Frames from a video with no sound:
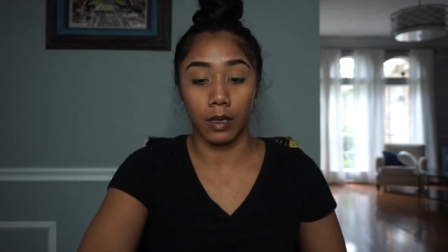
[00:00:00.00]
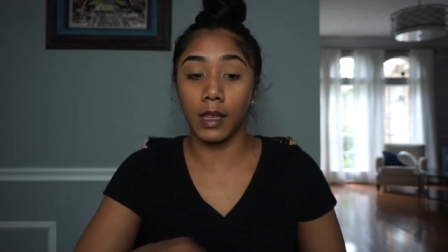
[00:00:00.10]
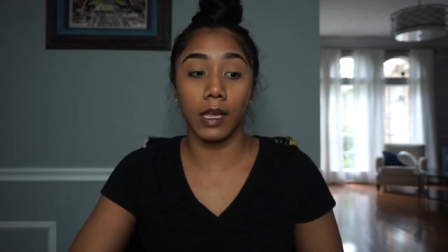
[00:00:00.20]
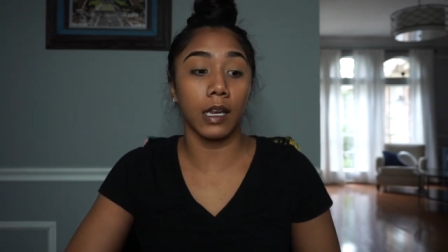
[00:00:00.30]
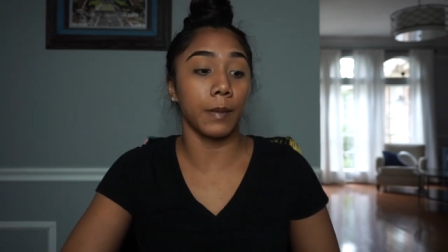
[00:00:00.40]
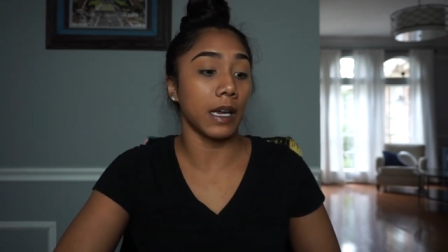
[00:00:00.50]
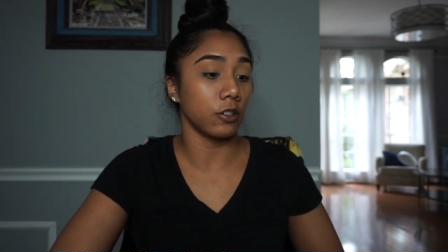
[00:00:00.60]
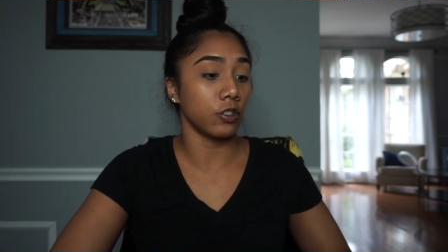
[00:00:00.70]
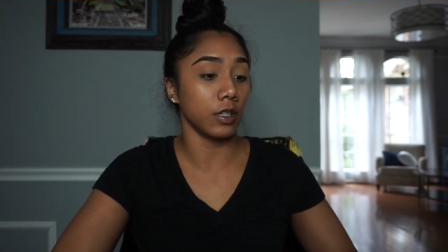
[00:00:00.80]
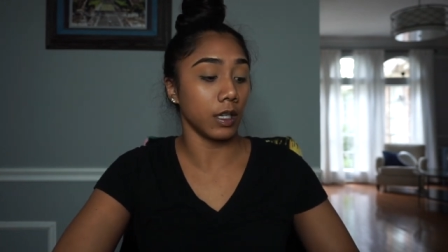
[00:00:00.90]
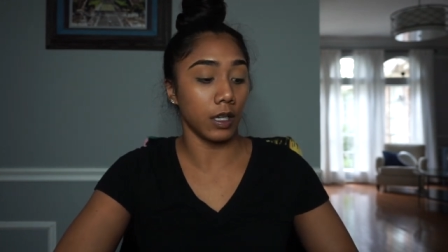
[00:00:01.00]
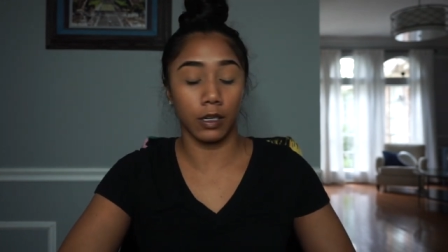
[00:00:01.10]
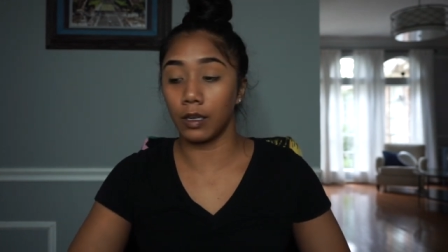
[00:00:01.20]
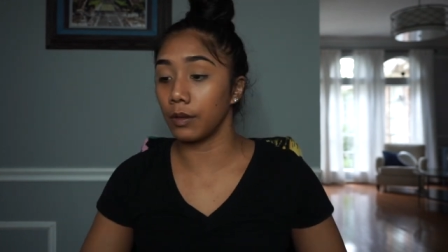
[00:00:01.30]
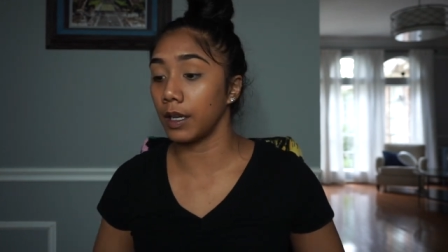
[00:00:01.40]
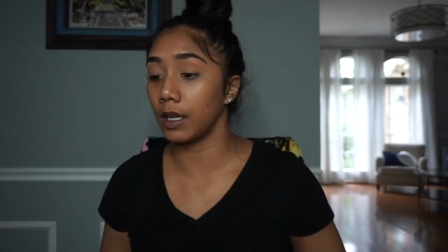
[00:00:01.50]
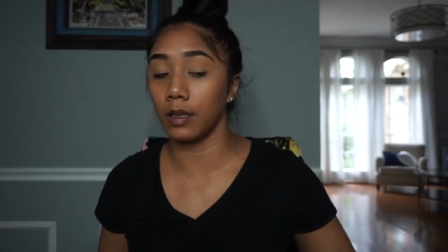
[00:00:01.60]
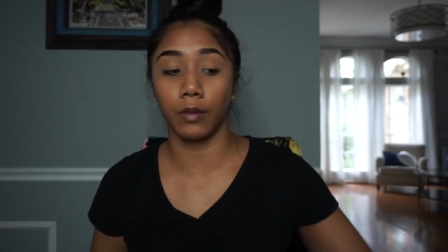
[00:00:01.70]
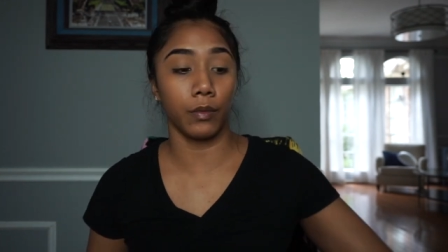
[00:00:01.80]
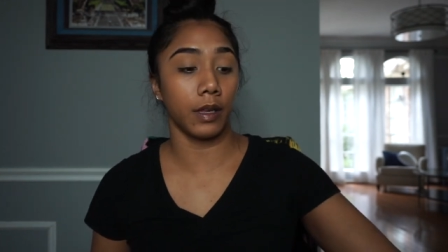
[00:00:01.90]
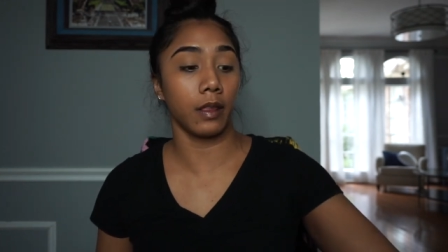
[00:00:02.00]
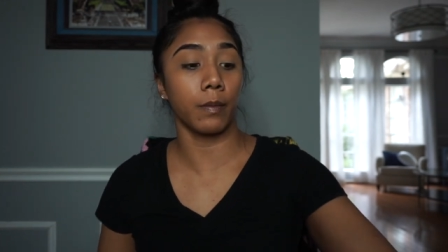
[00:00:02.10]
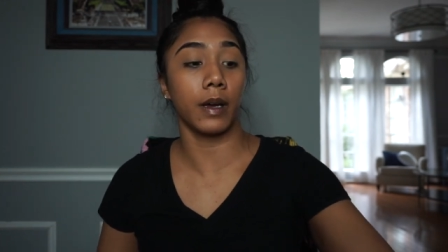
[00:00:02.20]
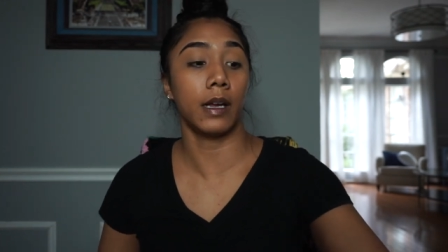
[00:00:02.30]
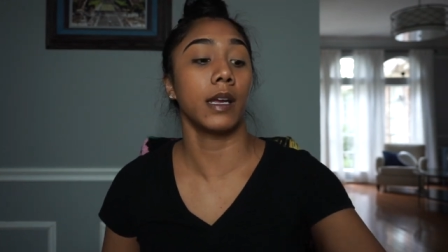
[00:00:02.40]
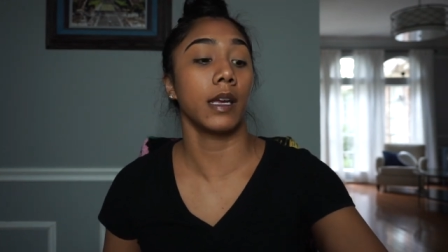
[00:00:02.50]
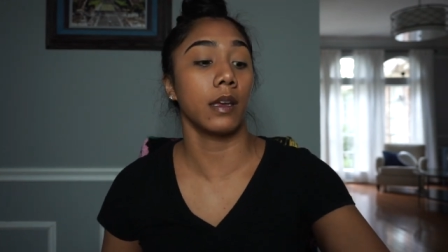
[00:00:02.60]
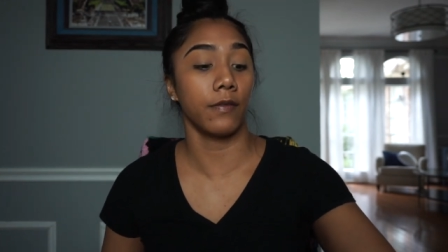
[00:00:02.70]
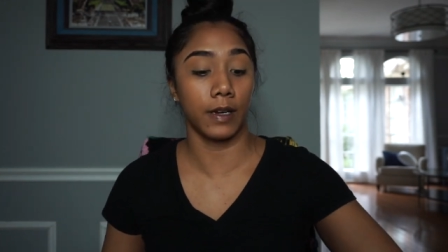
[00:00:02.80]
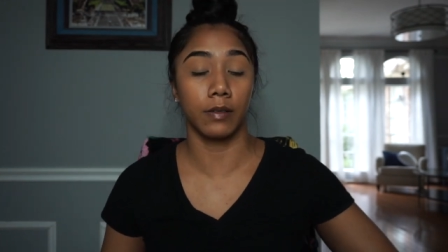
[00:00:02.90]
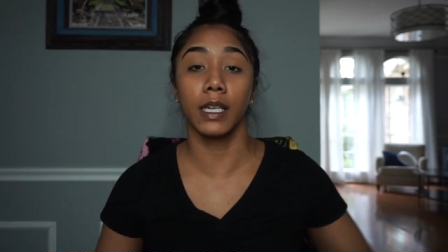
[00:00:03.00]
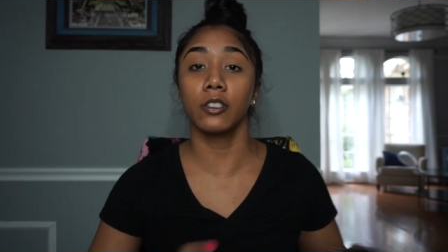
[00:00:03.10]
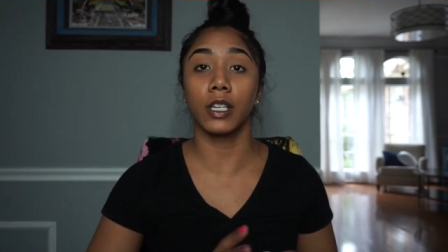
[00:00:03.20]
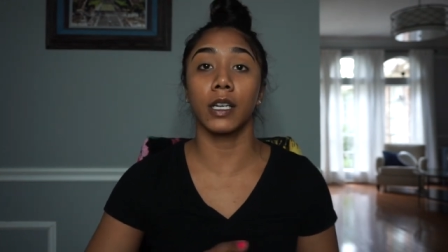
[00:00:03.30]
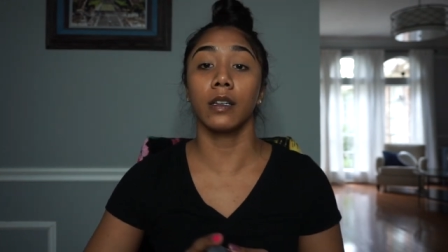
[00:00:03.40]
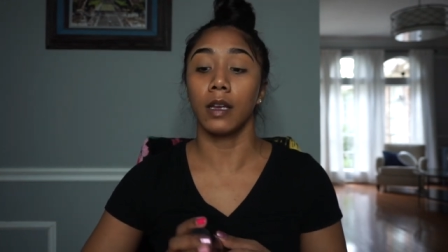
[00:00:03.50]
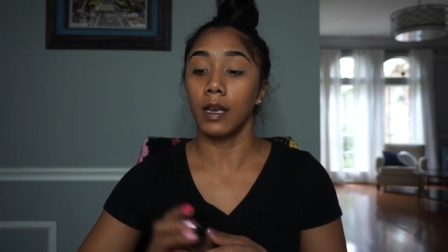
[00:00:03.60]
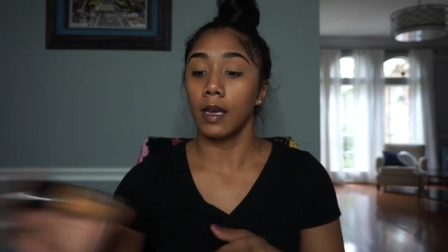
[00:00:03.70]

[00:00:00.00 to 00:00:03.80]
Then I'm actually gonna go in with my foundation.